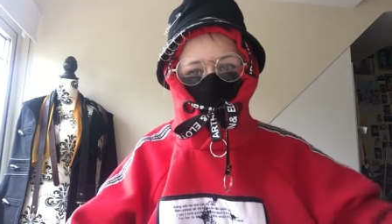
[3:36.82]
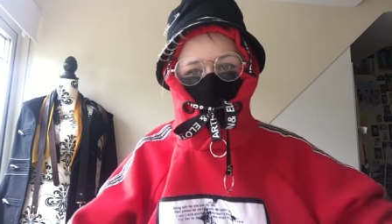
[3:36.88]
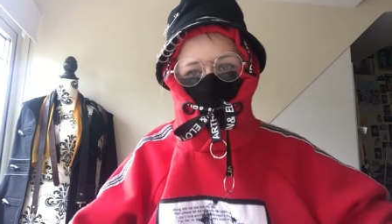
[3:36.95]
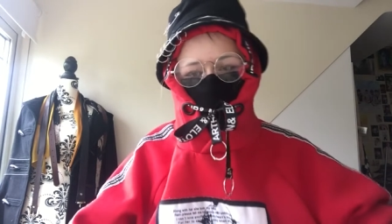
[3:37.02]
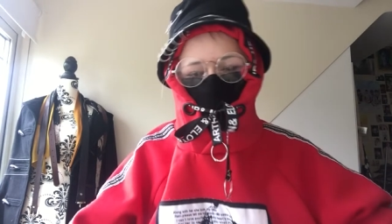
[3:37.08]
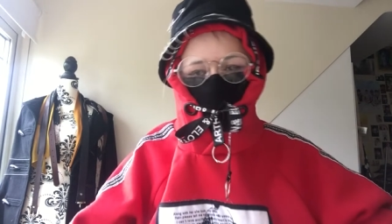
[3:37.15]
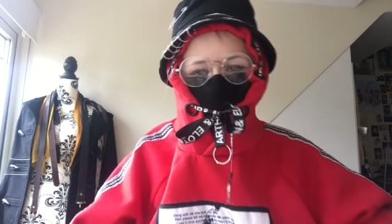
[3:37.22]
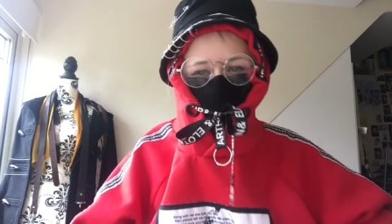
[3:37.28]
that
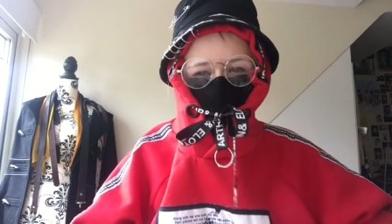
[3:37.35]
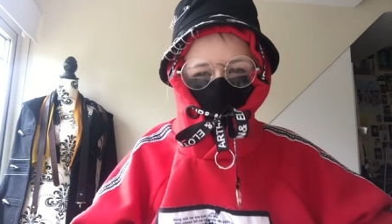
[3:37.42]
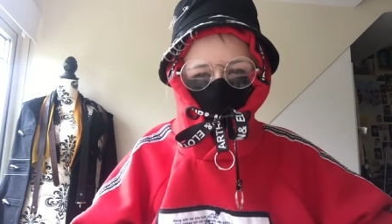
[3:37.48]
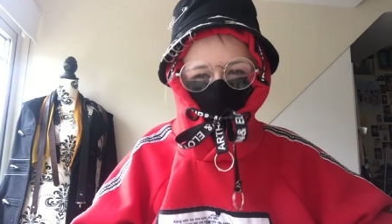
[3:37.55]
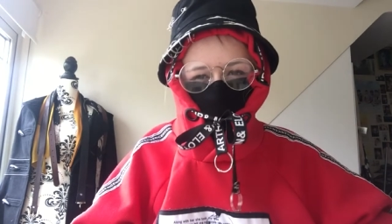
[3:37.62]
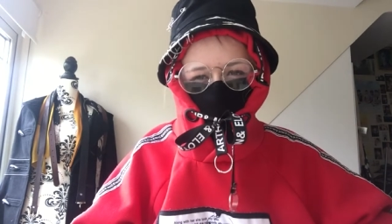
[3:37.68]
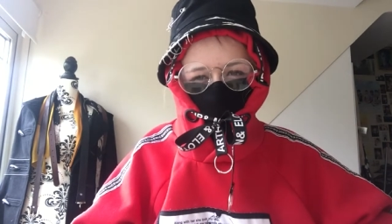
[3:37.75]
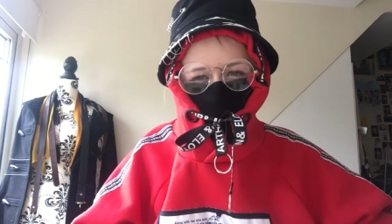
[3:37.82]
kind of
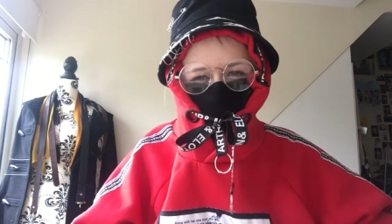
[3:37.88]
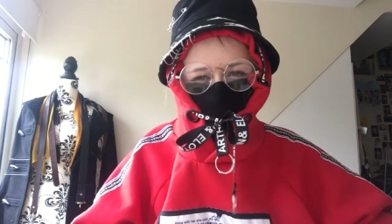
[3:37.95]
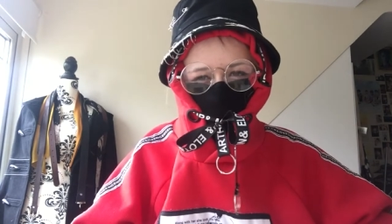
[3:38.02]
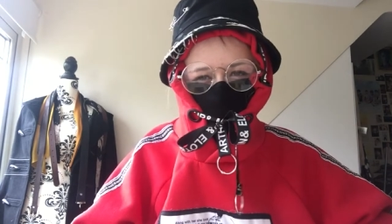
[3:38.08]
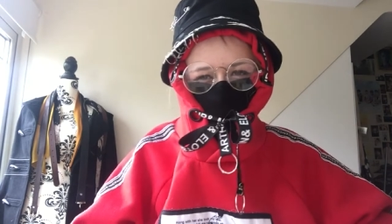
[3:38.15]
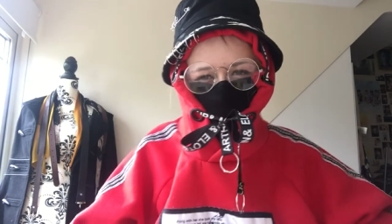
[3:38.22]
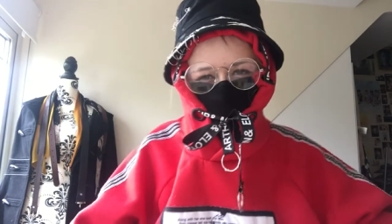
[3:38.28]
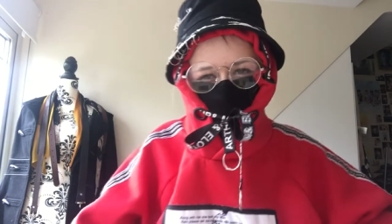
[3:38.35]
like
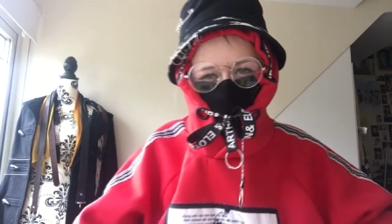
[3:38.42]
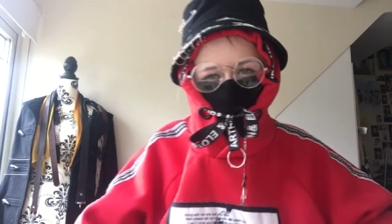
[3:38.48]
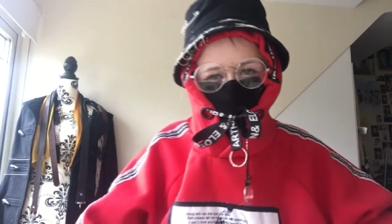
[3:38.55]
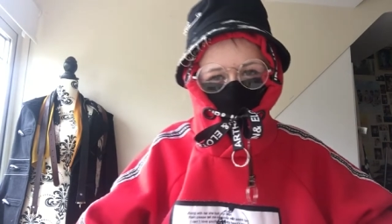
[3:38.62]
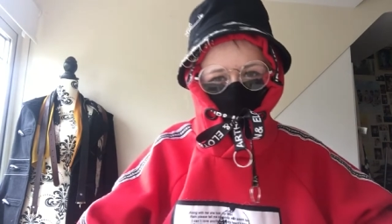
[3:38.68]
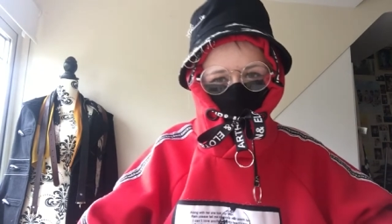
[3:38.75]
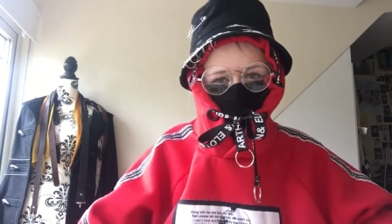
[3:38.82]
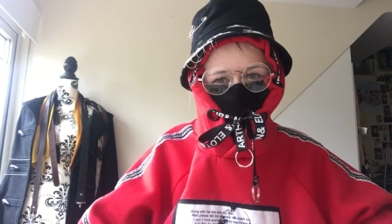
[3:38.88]
street edge
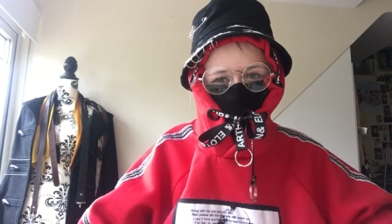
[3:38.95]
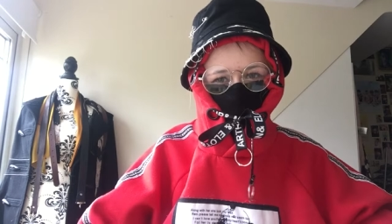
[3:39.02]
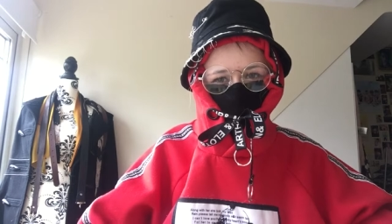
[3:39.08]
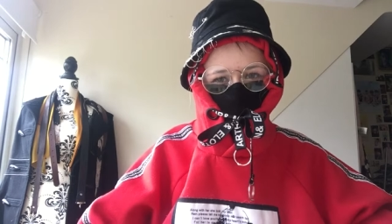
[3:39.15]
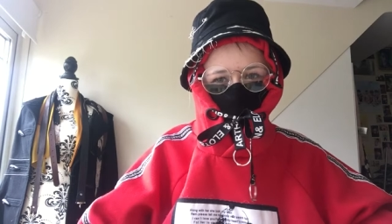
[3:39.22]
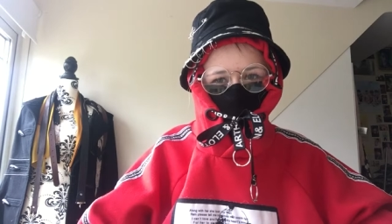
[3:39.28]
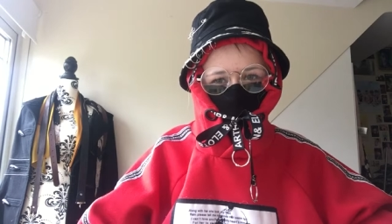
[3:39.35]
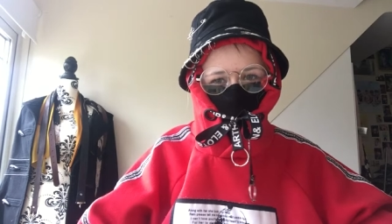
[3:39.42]
style.
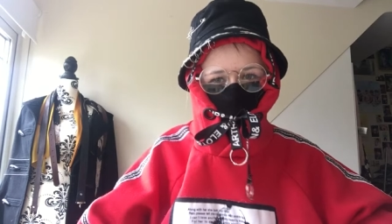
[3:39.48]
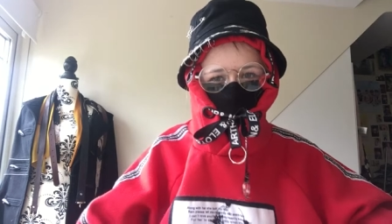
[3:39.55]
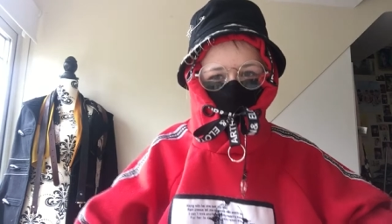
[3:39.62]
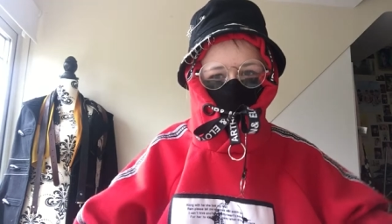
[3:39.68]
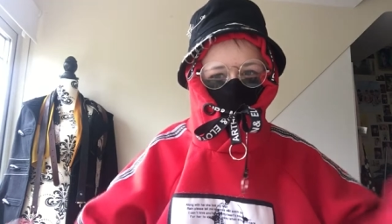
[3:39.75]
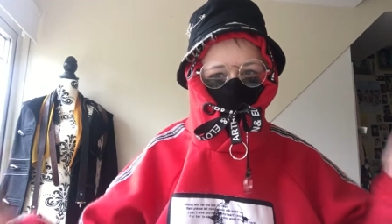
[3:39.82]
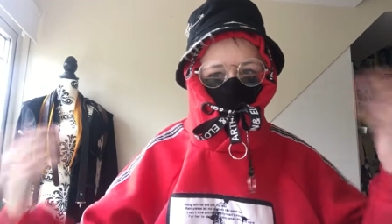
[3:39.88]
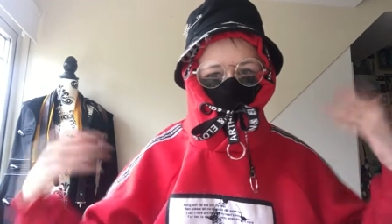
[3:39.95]
I don't know what
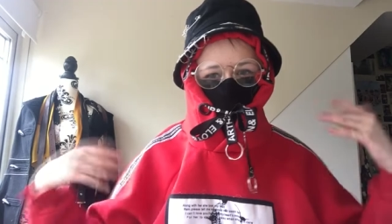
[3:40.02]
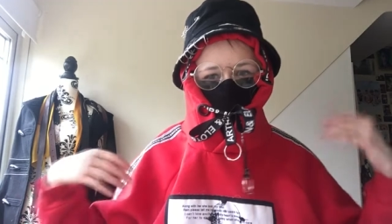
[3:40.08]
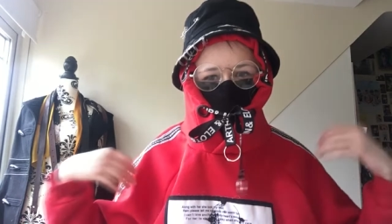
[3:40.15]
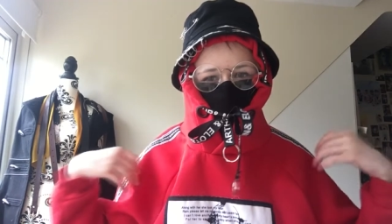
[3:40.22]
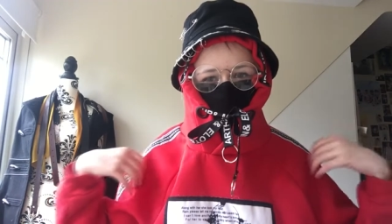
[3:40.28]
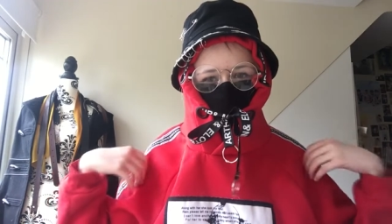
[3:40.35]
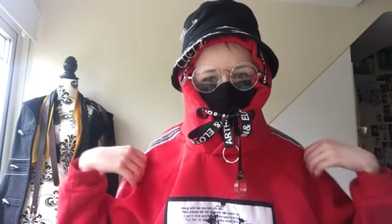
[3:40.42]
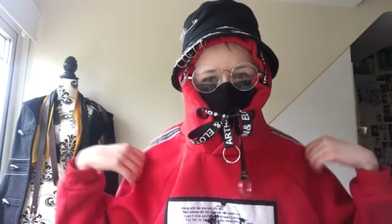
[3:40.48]
to call it
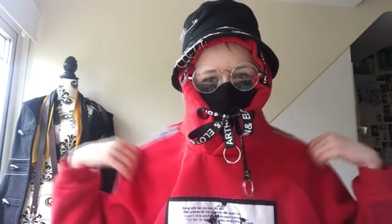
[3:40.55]
really, I don't know